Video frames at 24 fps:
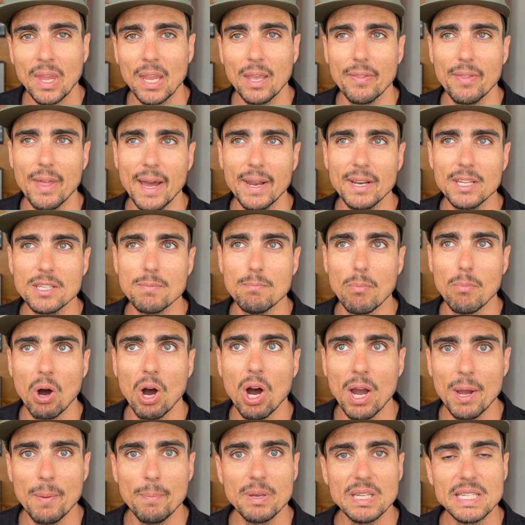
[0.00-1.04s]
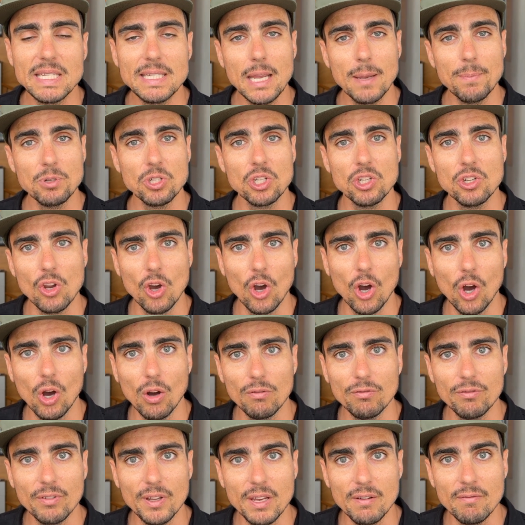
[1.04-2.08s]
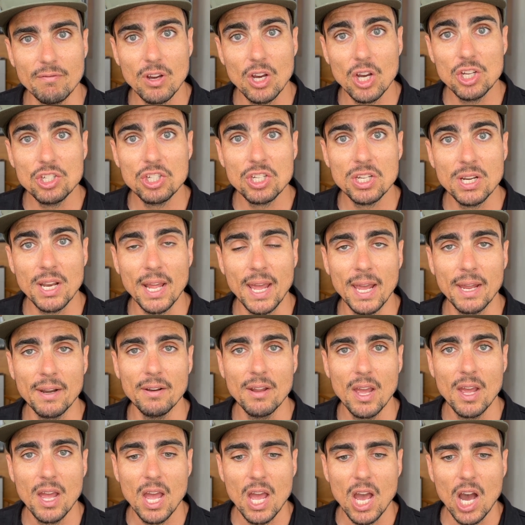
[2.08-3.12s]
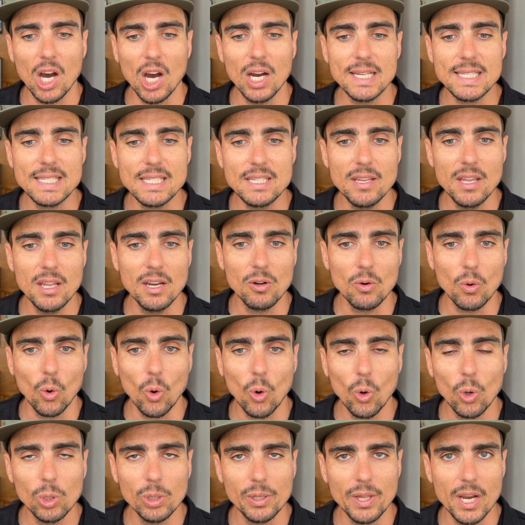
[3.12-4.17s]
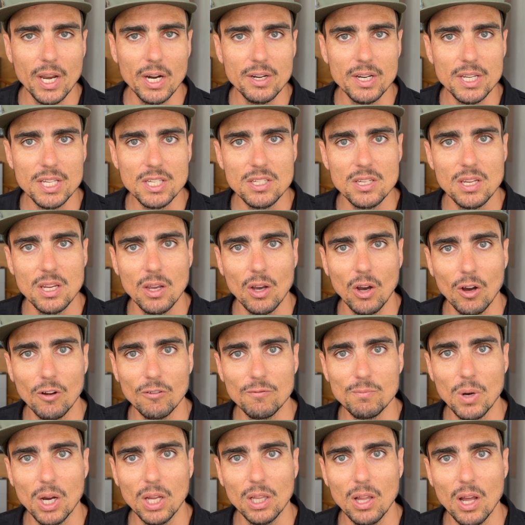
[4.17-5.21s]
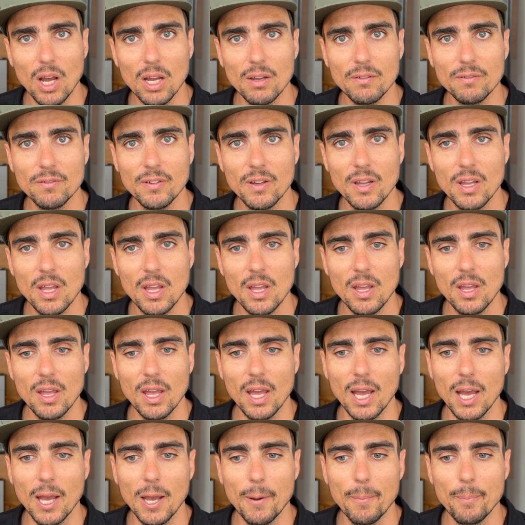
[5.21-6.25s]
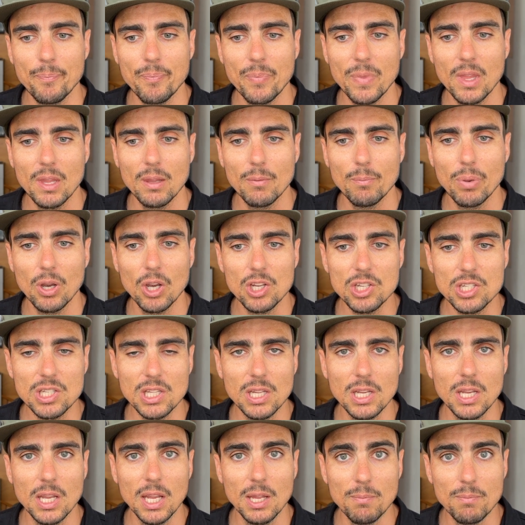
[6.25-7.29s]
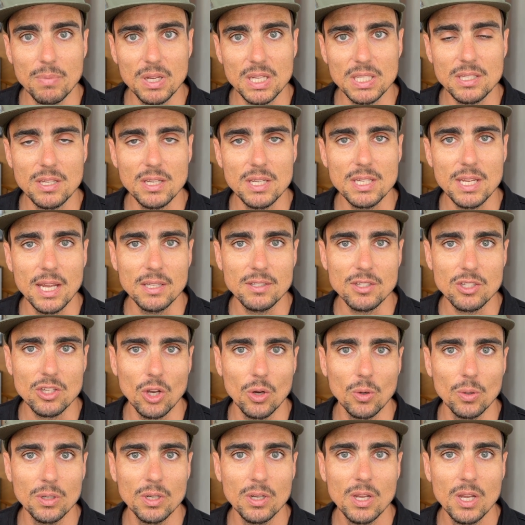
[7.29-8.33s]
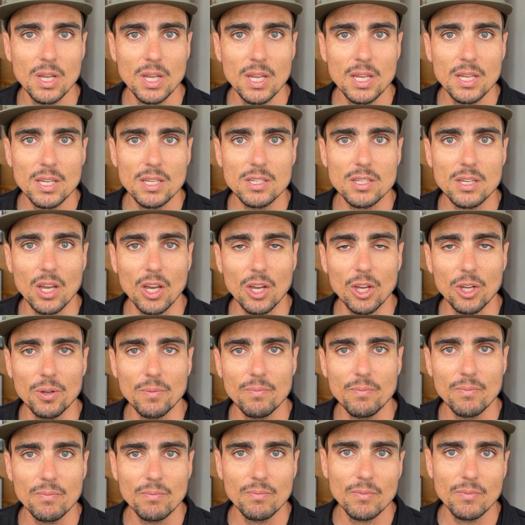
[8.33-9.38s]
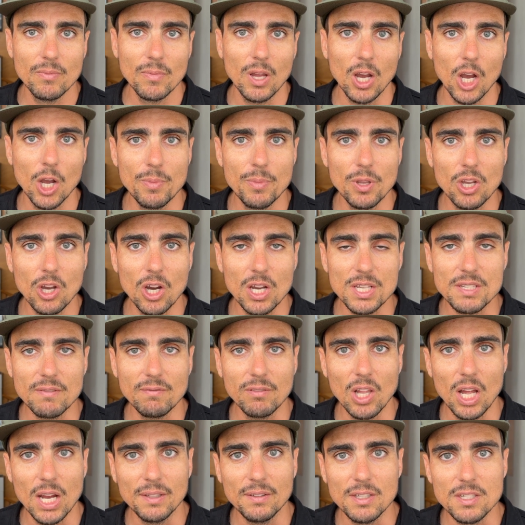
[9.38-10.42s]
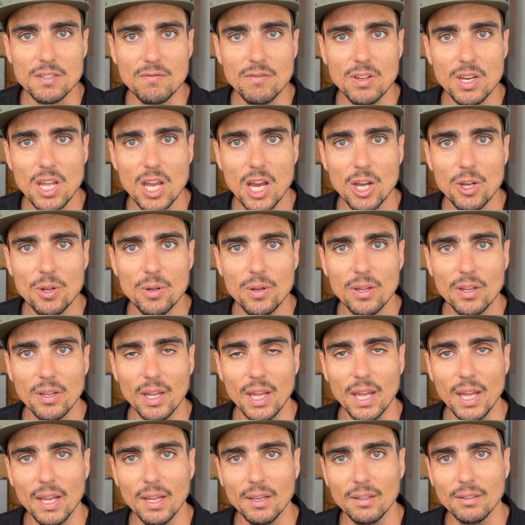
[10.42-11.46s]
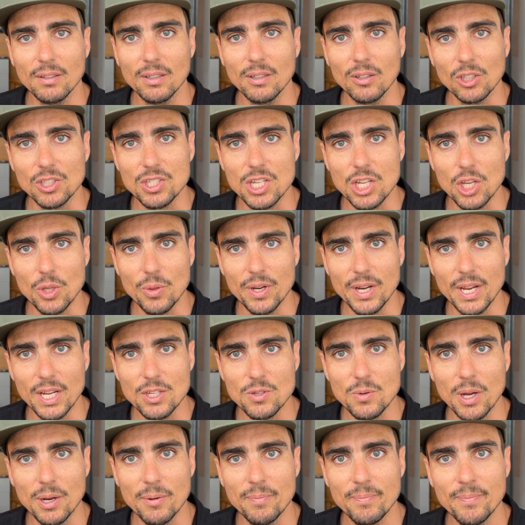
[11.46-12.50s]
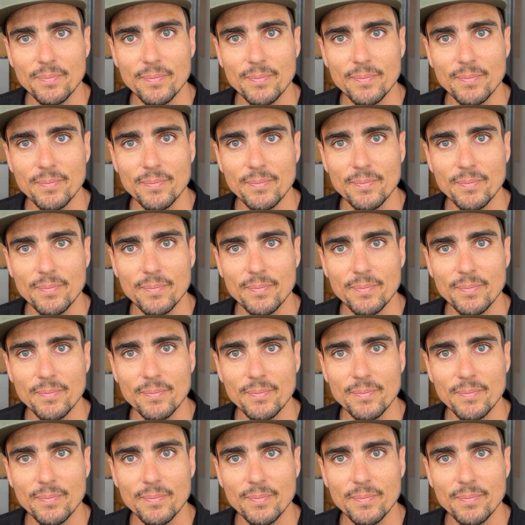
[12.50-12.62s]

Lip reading: That is my perception of inversion, and I see it in all areas of my life, personally, in business, and so on. So hope you guys have liked this video, and I'll see you in the next one.